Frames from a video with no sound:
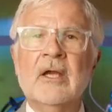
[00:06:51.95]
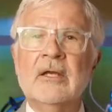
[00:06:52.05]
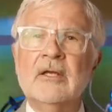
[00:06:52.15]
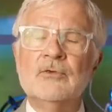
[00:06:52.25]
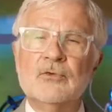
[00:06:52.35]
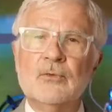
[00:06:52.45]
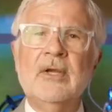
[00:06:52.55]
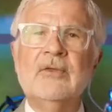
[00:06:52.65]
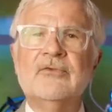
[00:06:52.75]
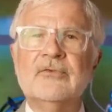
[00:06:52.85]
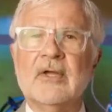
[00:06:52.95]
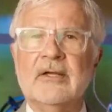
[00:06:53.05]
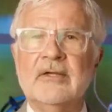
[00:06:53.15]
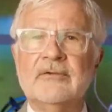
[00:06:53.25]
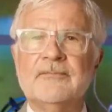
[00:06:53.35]
And in twin
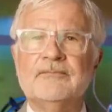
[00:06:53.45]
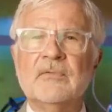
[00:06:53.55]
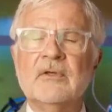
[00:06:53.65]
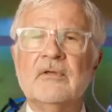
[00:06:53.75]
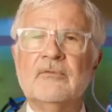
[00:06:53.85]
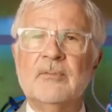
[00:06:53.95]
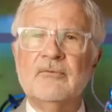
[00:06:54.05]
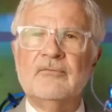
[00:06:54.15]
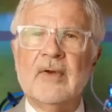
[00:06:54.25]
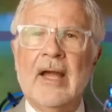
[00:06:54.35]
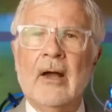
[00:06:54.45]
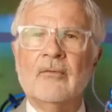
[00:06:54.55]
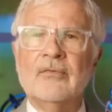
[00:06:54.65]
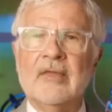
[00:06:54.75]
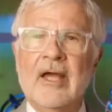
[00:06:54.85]
studies, it's been
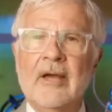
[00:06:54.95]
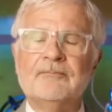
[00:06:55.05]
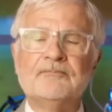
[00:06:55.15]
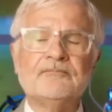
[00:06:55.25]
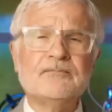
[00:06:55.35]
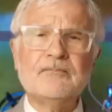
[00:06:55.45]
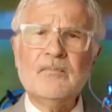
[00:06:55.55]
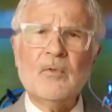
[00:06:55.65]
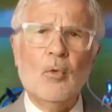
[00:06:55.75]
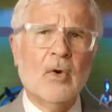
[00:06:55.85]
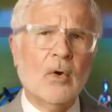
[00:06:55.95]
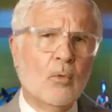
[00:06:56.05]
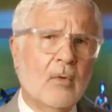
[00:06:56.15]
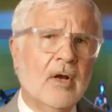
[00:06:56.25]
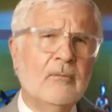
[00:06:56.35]
found that where
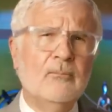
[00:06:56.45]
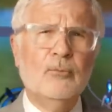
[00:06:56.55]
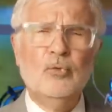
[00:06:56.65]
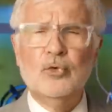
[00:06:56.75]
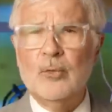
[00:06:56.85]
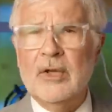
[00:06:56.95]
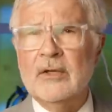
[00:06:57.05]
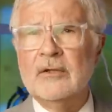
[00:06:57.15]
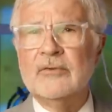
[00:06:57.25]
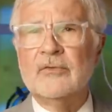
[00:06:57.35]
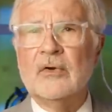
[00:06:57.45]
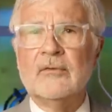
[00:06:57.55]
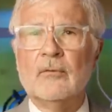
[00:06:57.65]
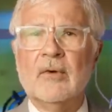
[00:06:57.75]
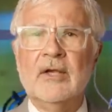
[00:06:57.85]
one twin is
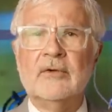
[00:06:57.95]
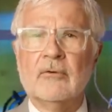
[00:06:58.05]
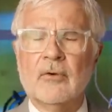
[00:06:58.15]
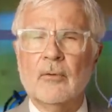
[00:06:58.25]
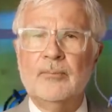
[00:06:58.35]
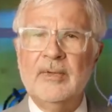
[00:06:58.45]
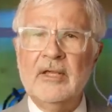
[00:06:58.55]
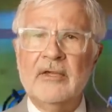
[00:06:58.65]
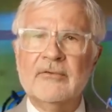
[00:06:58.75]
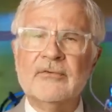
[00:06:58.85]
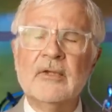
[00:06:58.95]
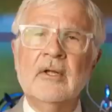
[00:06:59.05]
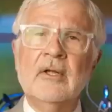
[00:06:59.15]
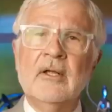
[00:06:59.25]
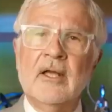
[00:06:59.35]
overweight or obese,
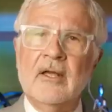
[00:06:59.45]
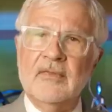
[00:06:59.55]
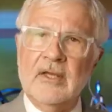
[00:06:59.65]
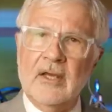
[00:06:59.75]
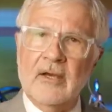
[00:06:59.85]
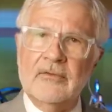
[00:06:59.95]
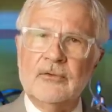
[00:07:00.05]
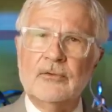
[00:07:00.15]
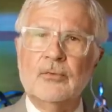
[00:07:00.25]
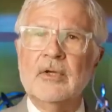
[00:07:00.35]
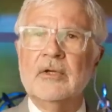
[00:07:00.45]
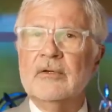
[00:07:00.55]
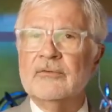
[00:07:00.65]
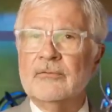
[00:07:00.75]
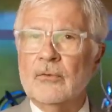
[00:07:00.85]
and the other twin
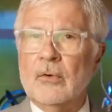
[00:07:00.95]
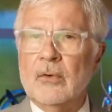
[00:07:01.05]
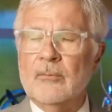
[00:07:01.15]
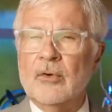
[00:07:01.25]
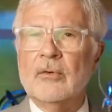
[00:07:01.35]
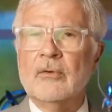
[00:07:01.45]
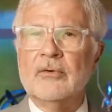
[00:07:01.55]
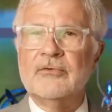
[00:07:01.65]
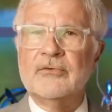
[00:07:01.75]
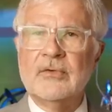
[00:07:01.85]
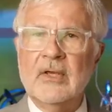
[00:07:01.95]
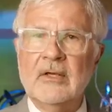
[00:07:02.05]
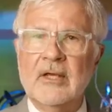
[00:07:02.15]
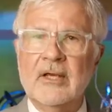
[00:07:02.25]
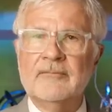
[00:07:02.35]
is normal or
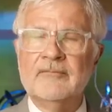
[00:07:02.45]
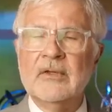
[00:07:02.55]
skinny,